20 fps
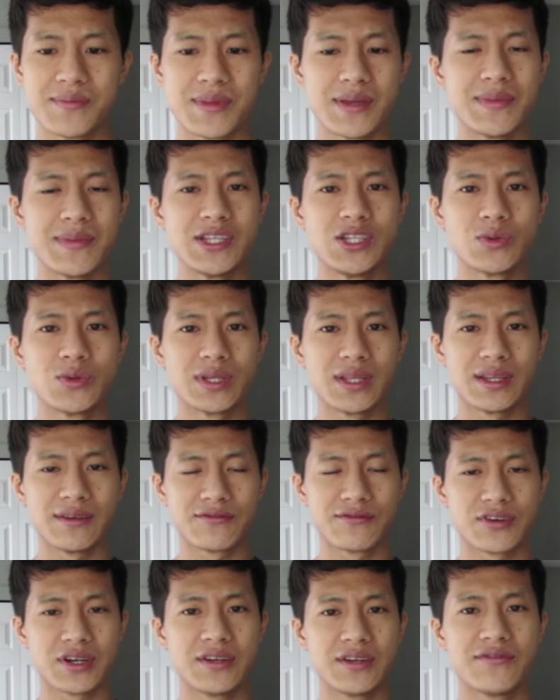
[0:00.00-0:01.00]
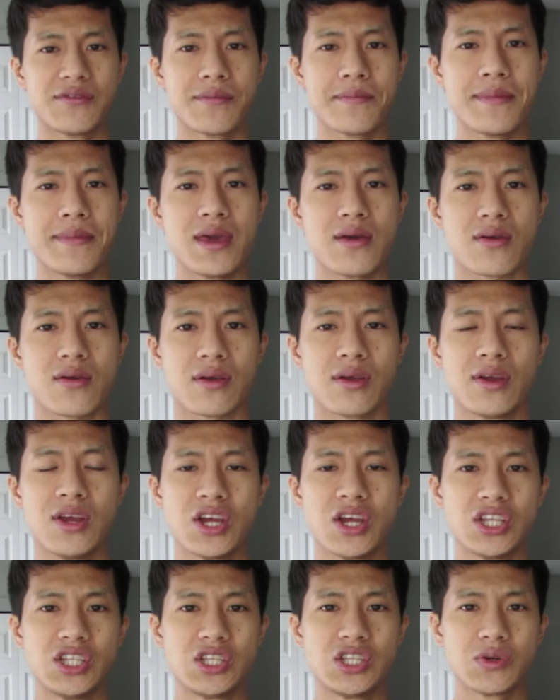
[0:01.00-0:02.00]
Maybe do it in front of a mirror,
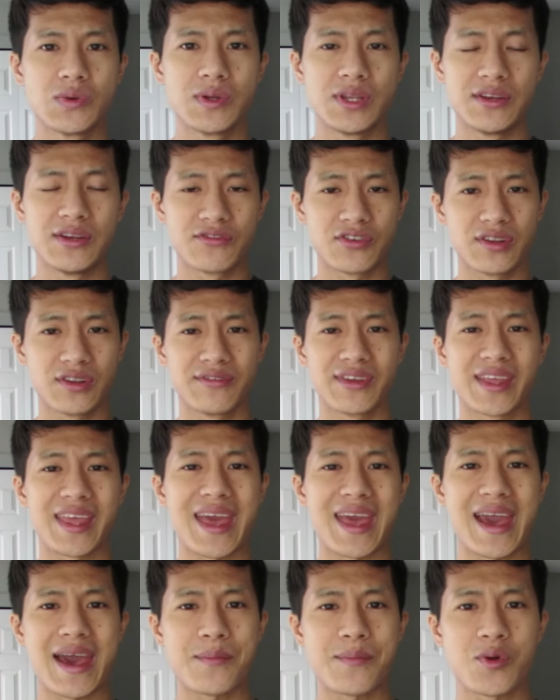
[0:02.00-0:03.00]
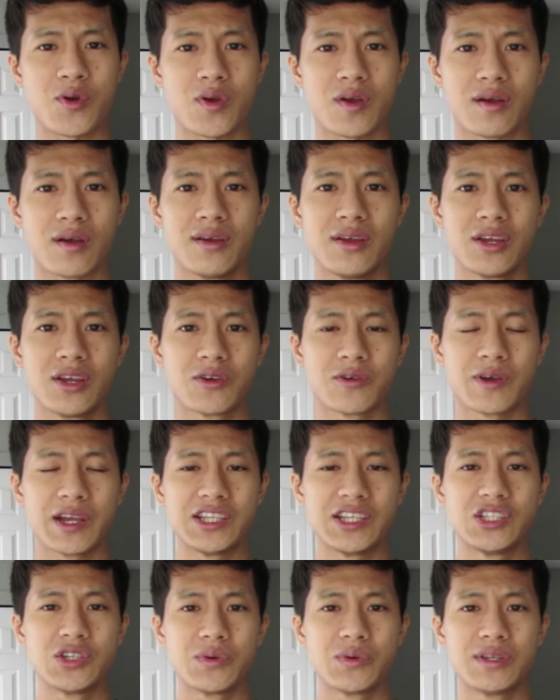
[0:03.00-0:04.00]
do it in front of a camera,
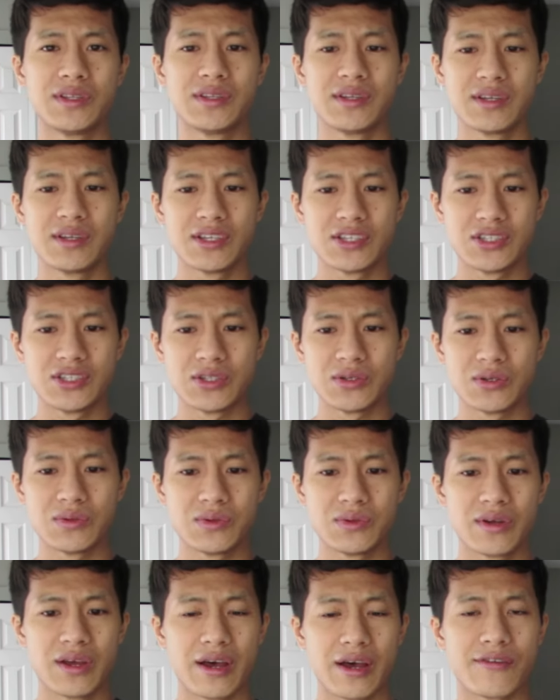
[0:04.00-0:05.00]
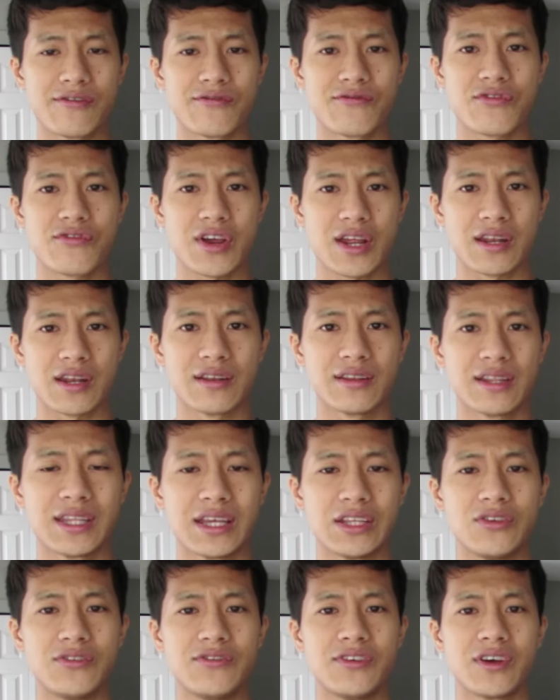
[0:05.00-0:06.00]
right? Do it to a friend
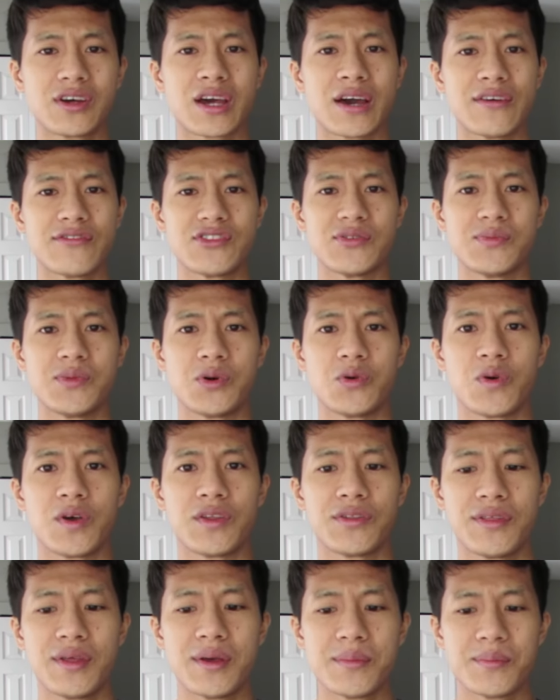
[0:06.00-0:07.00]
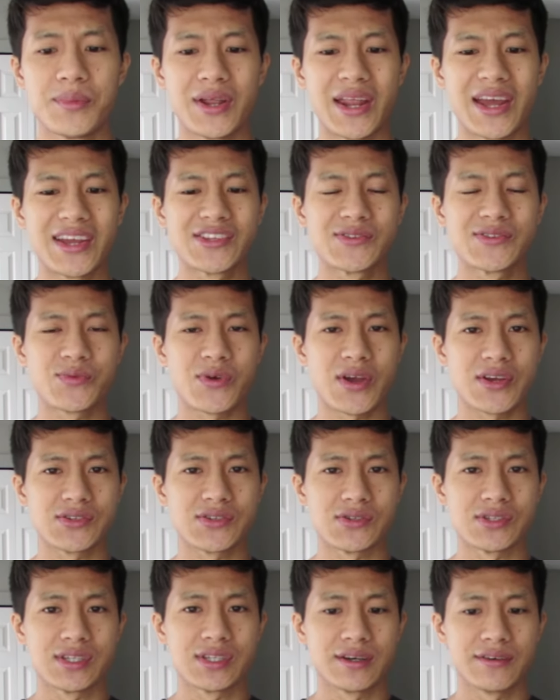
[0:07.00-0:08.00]
that you feel comfortable with, but express
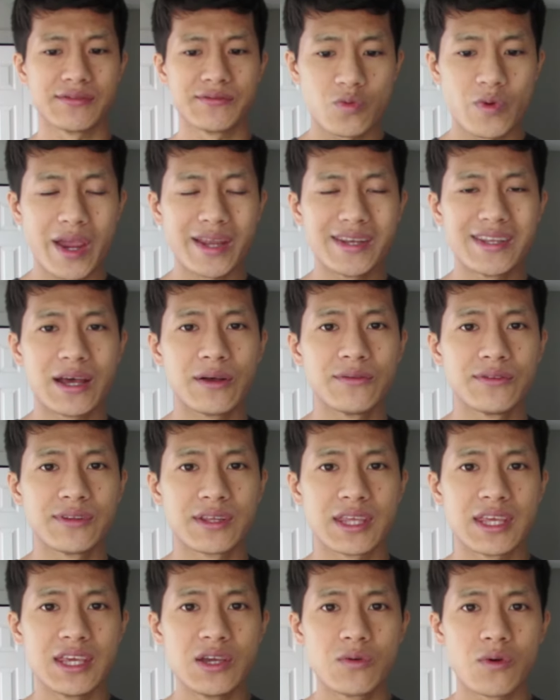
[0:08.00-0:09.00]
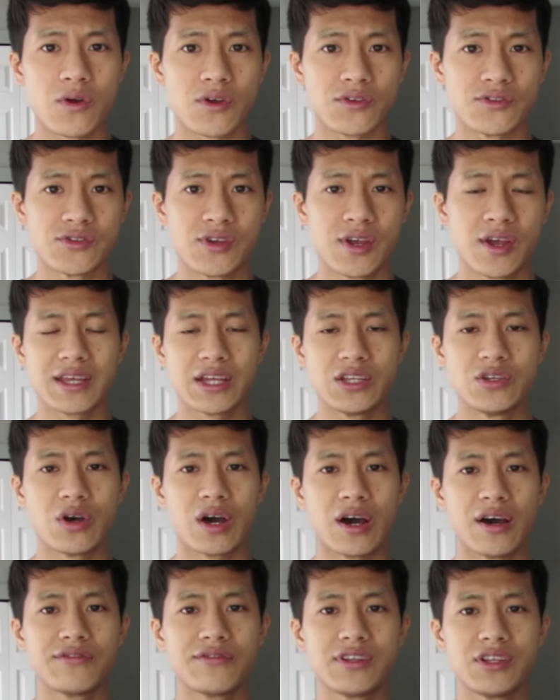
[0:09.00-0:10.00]
yourself. Write down the keywords that you
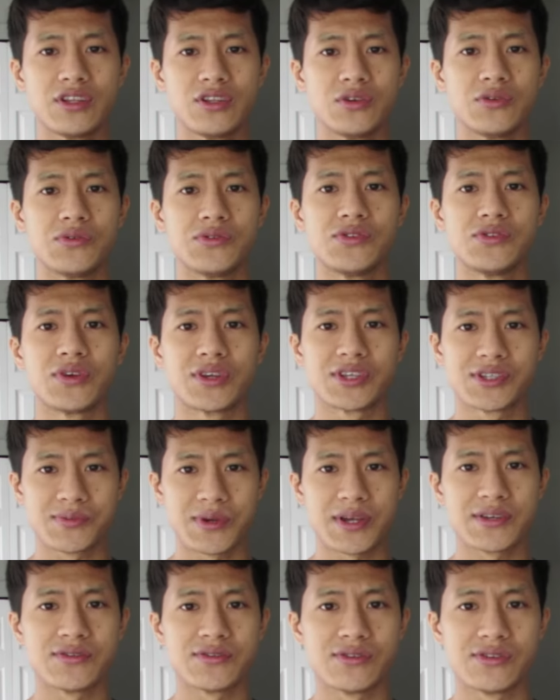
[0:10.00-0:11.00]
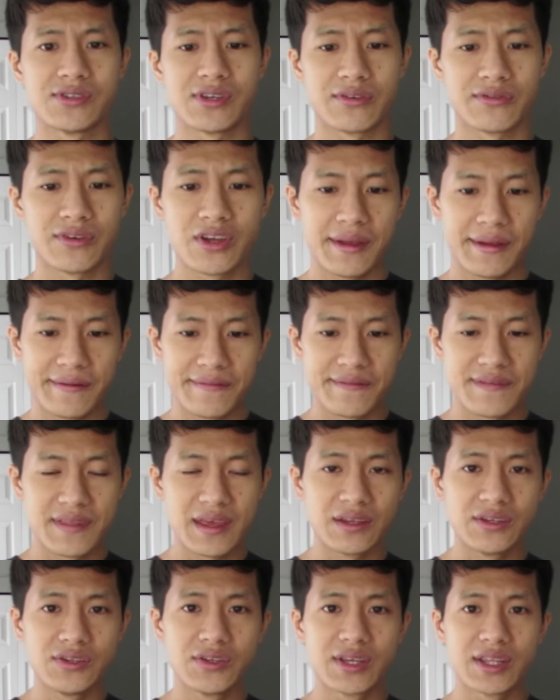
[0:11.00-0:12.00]
often use to express yourself, and
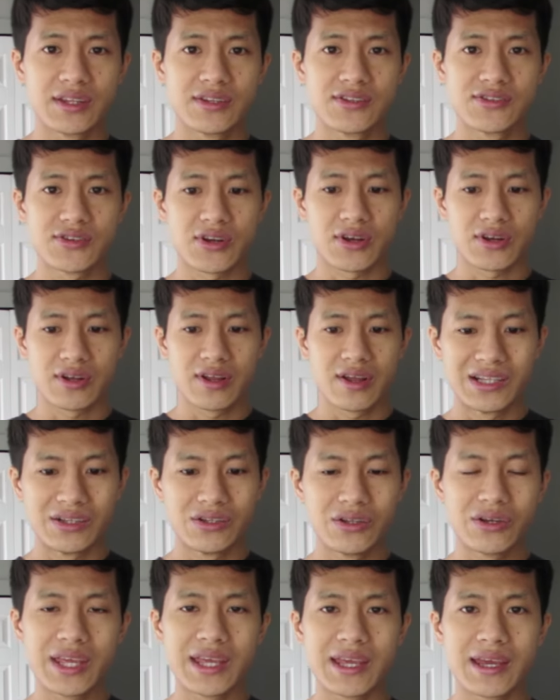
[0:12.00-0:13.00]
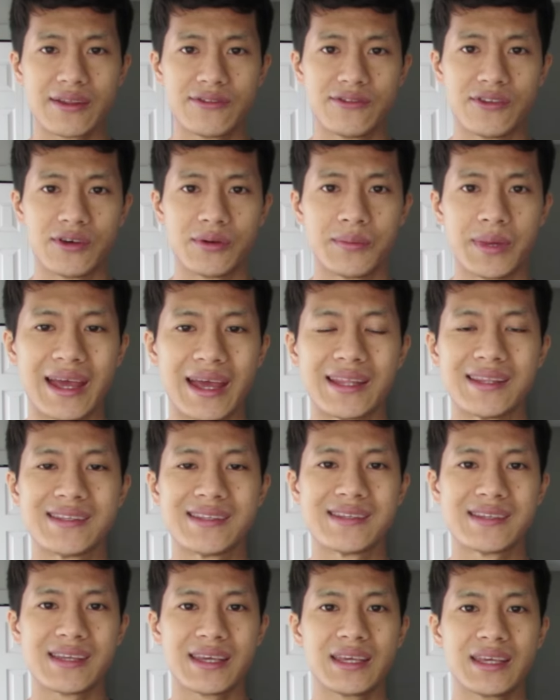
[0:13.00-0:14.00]
then you can start looking at them and
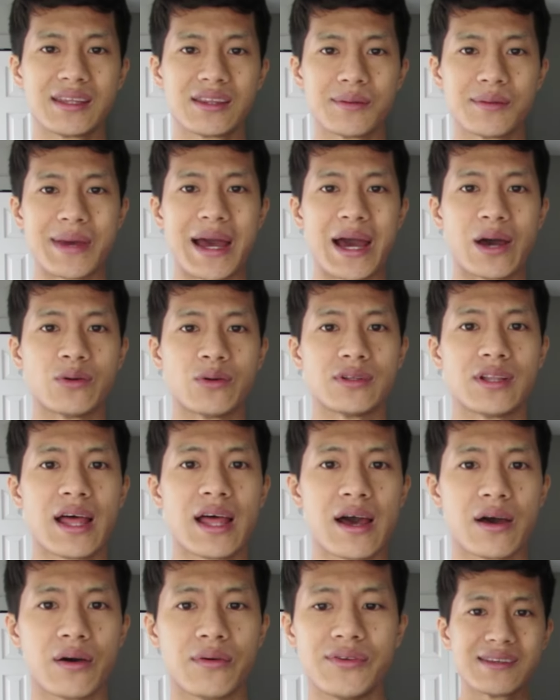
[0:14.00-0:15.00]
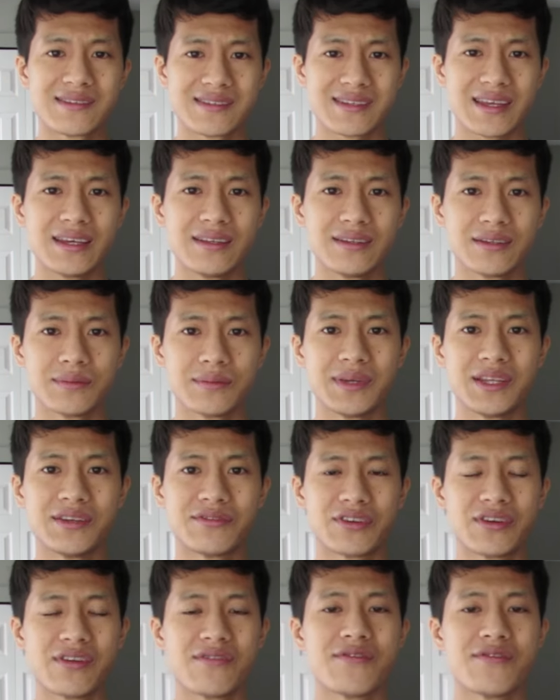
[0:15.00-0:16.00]
saying them out loud. Say them in
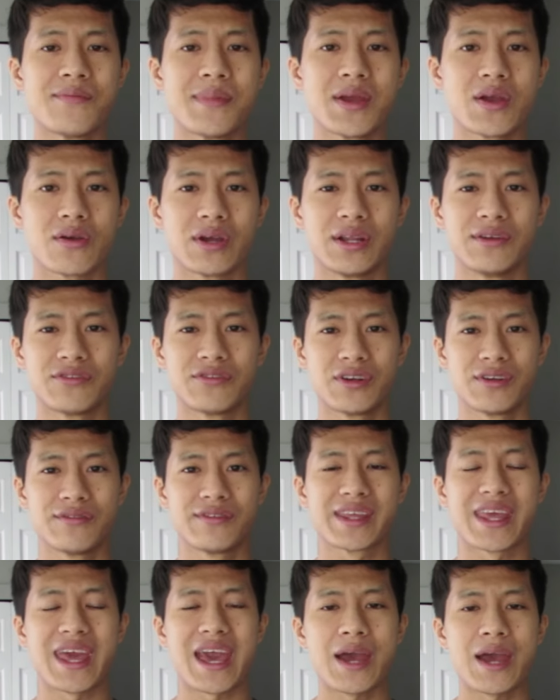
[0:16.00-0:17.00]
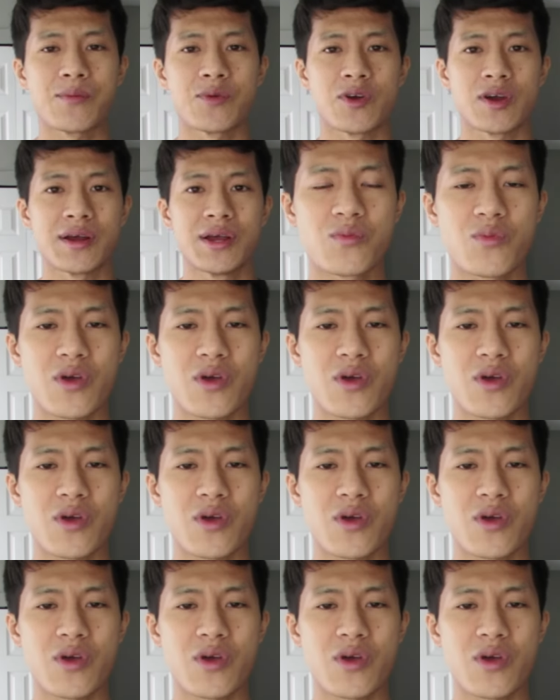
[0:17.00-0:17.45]
front of a mirror, in front of a camera.